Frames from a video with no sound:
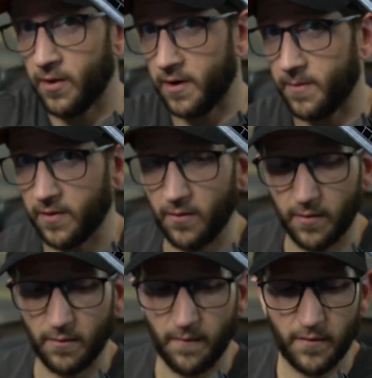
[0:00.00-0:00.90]
we're going to be
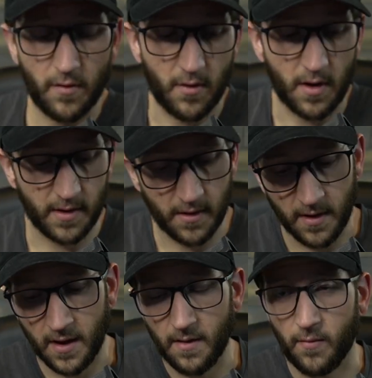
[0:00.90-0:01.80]
doing a review on,
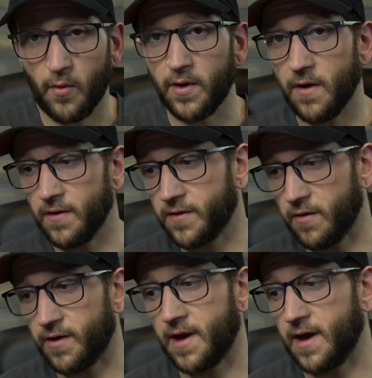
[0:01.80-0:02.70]
but we
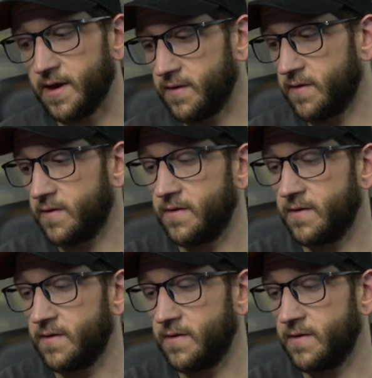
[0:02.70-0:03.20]
also got